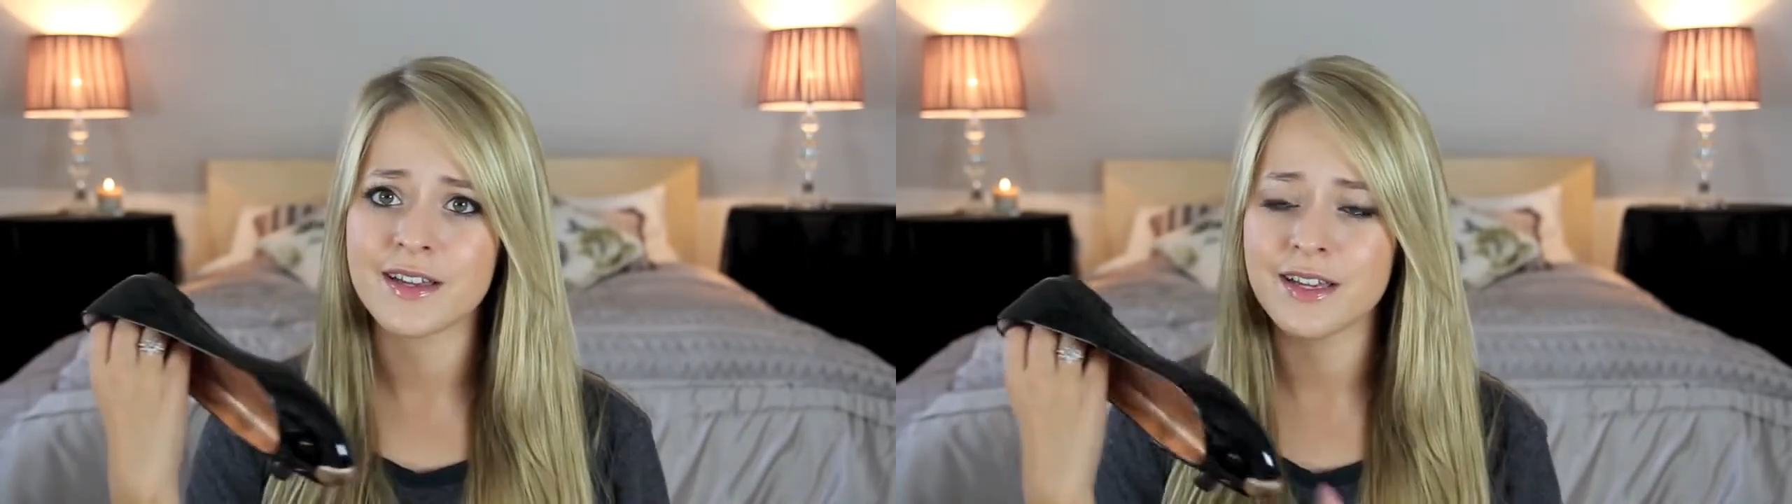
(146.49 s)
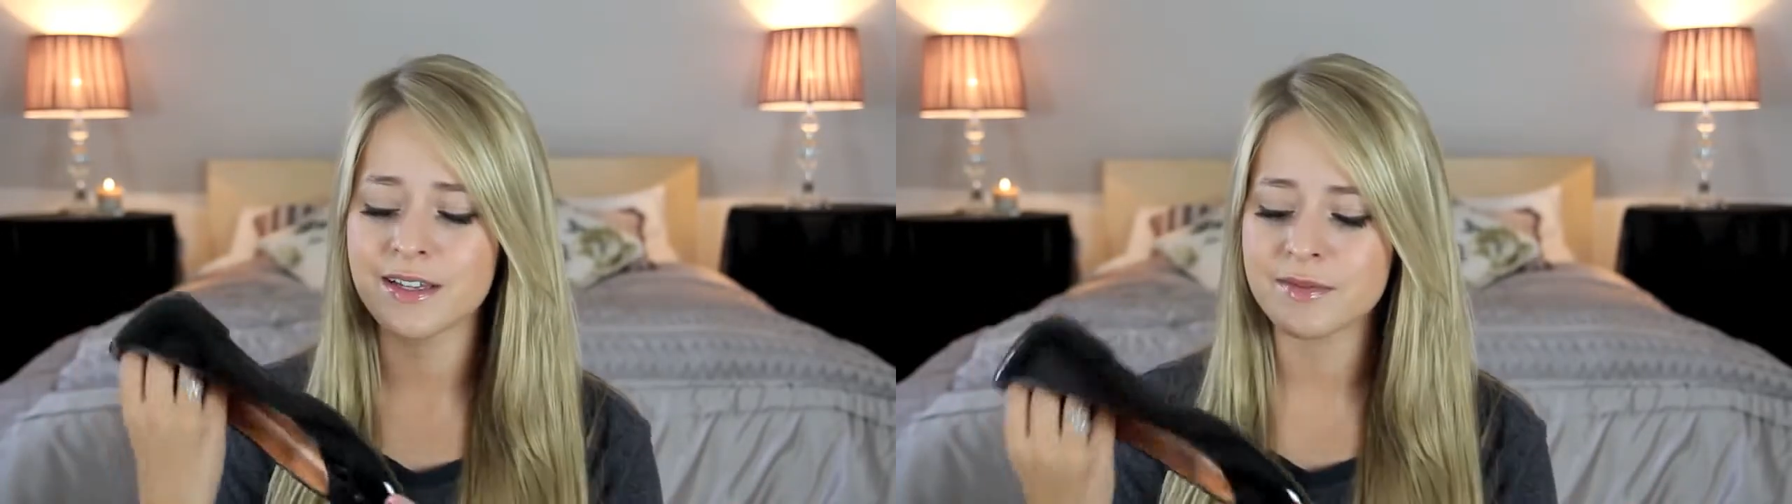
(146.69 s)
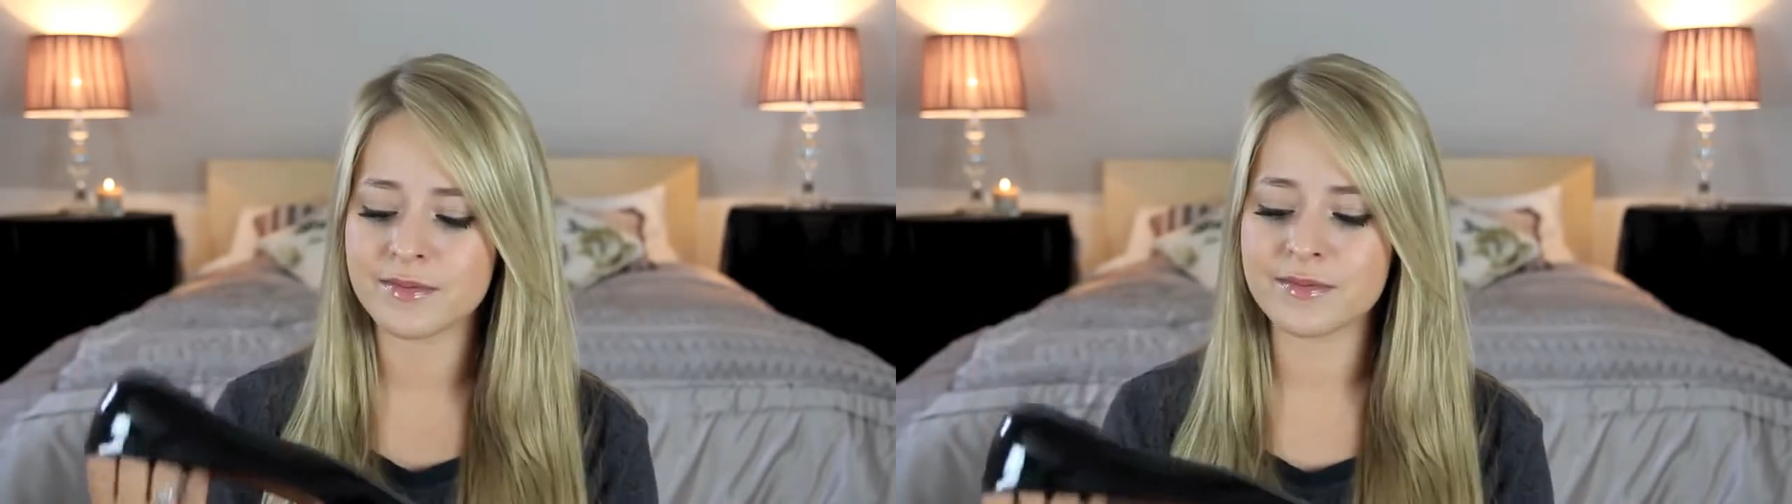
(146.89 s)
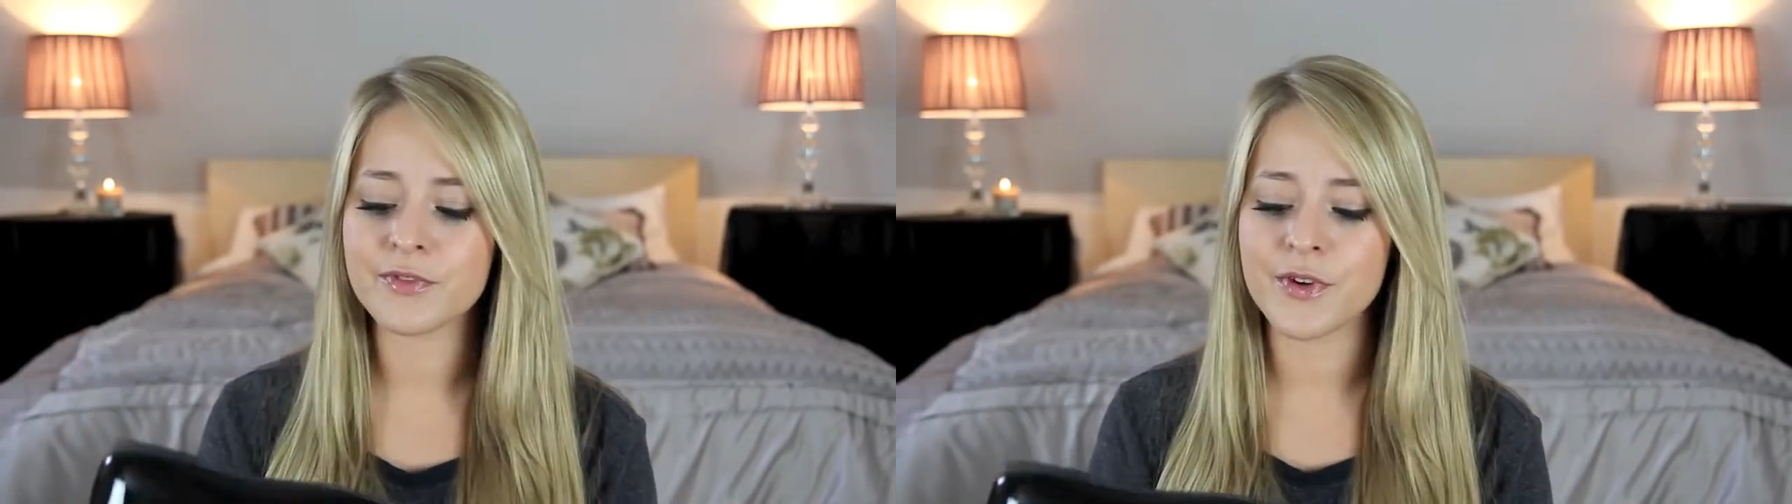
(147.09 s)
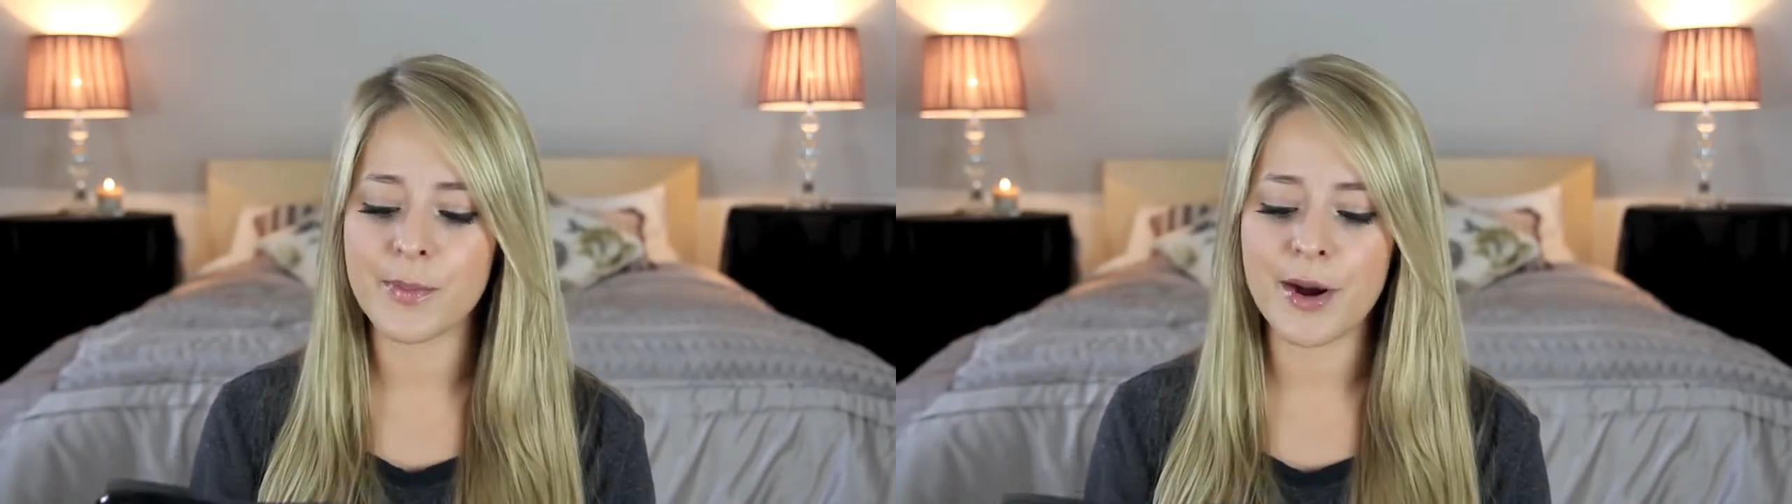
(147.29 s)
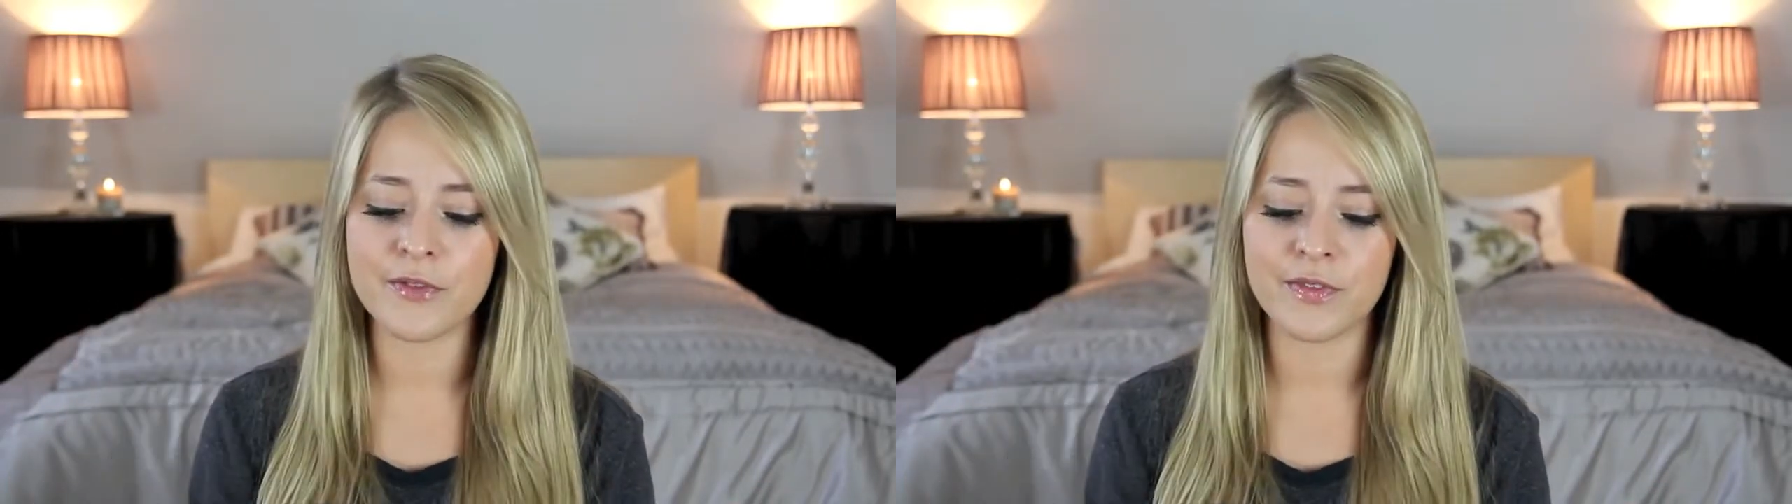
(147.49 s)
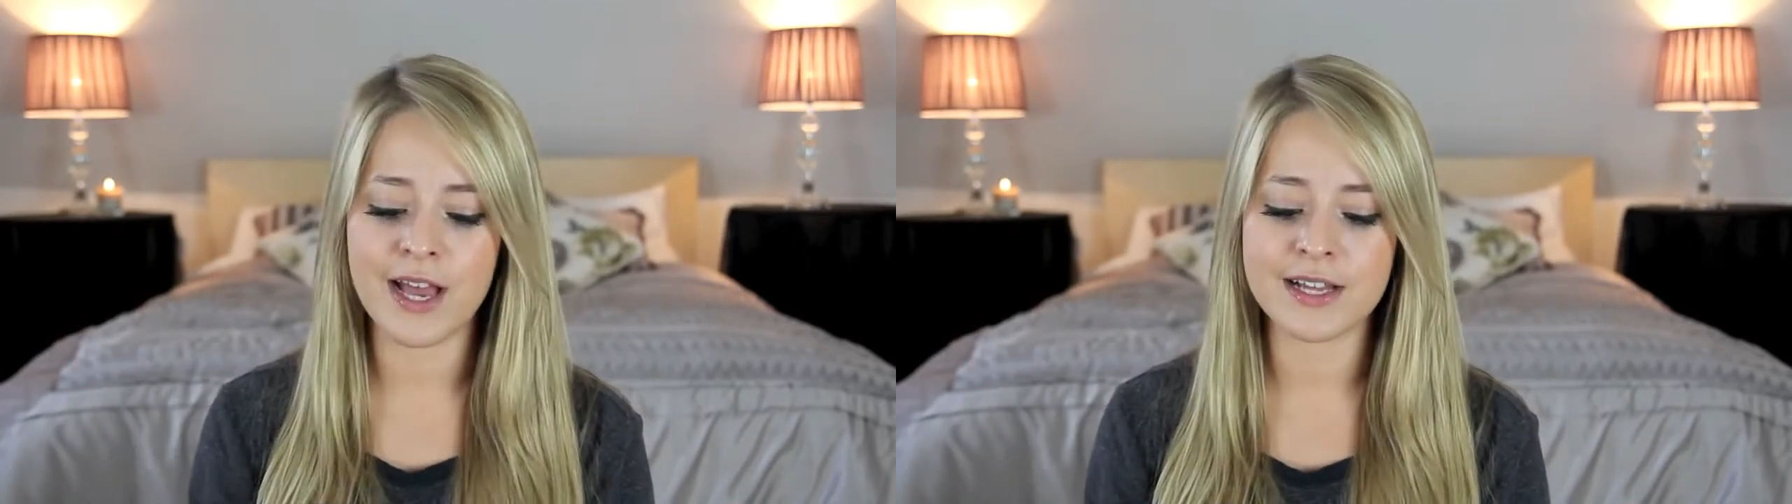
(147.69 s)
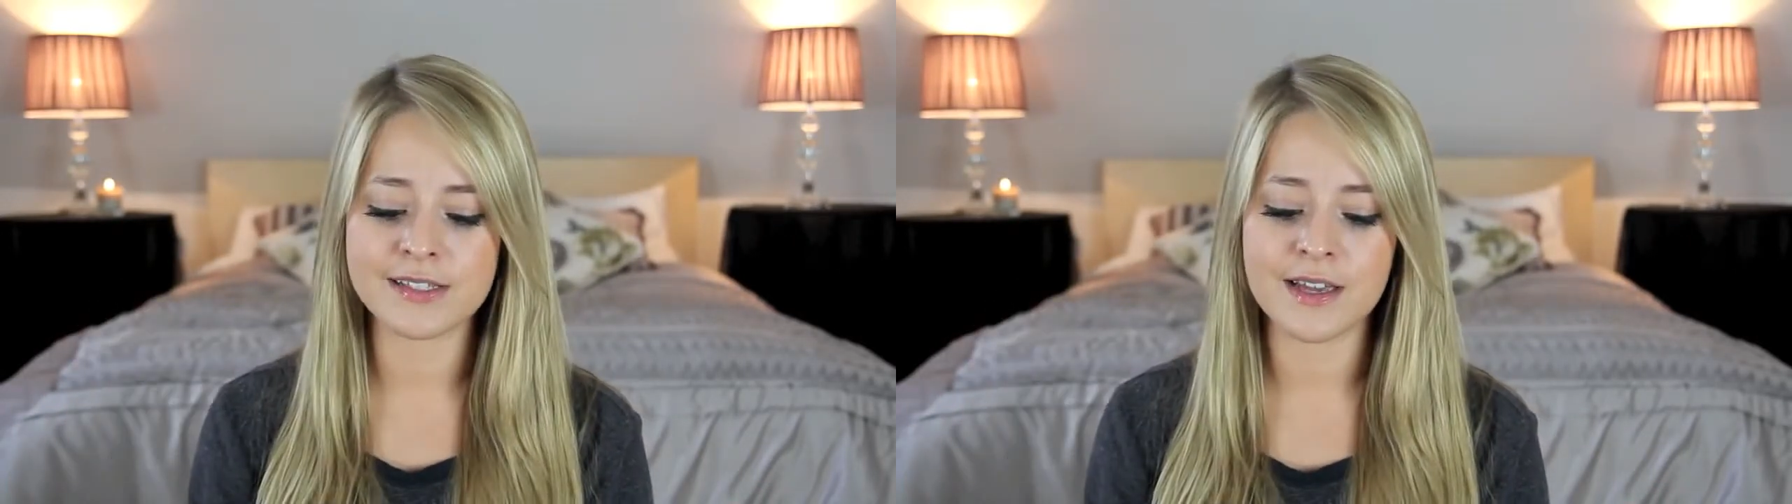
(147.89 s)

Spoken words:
Like for a pair of flats,